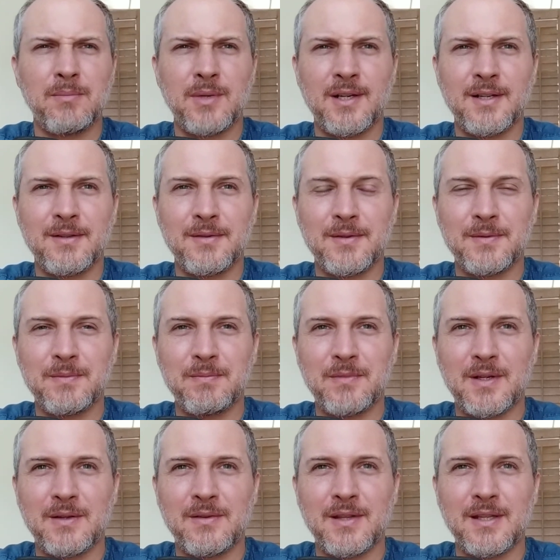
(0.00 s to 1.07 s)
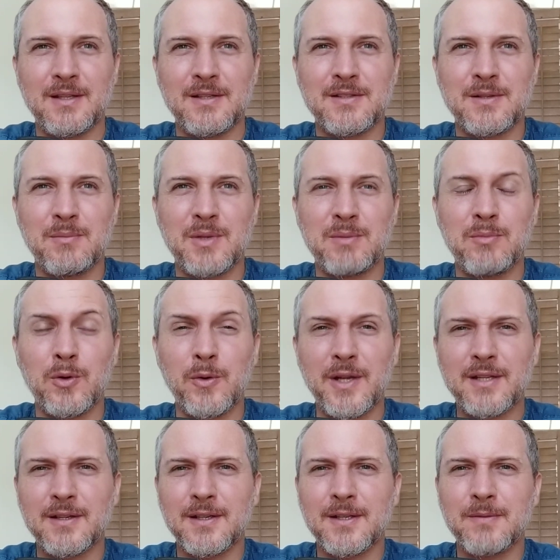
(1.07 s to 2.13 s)
but I think it's a bit
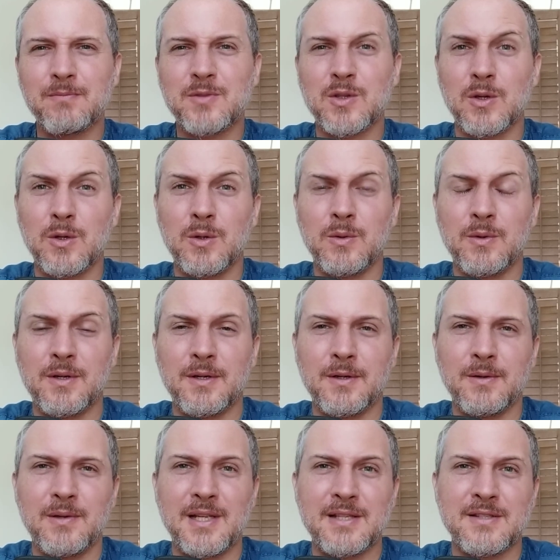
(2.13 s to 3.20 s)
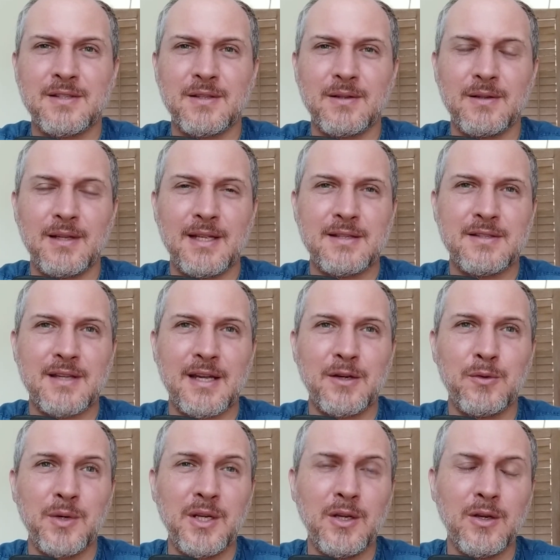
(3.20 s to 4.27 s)
poetic. So let's
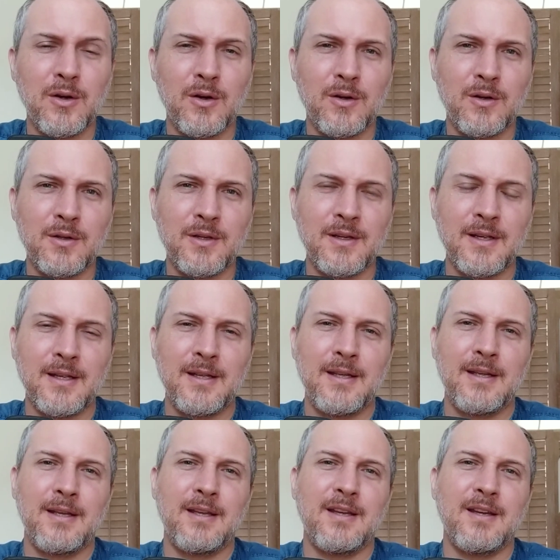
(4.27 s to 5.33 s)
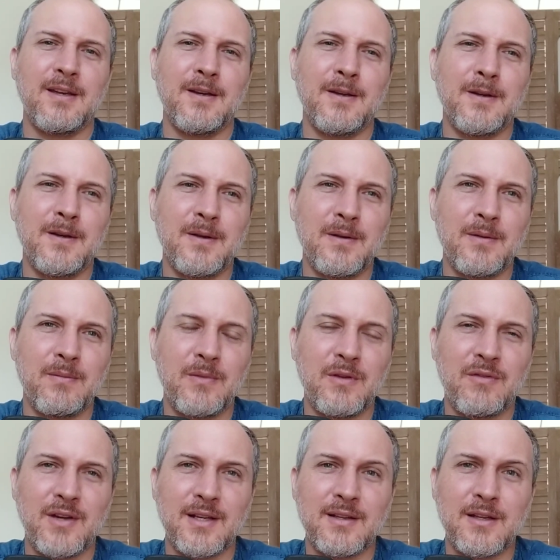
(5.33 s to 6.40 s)
agree on the
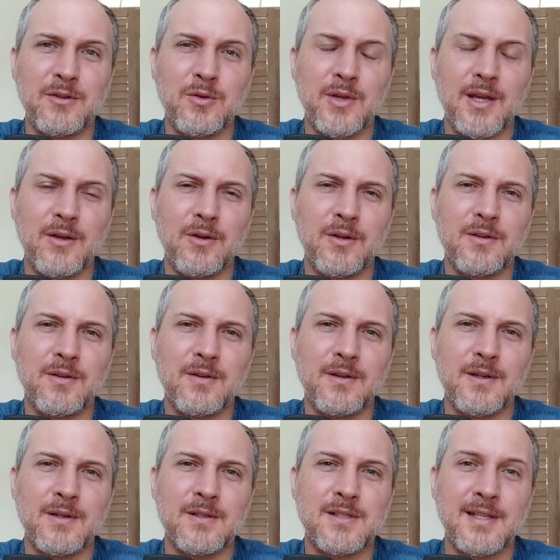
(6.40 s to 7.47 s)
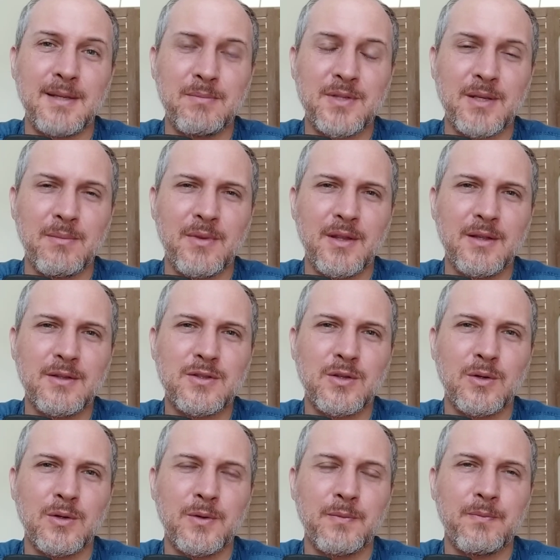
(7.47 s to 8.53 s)
fact that you cannot sleep something.
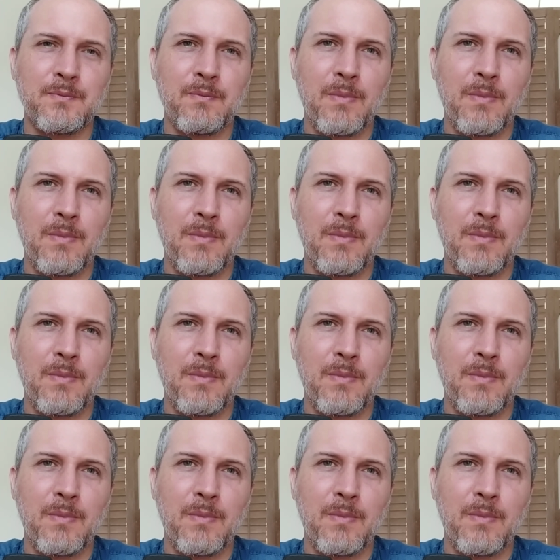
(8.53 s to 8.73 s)
So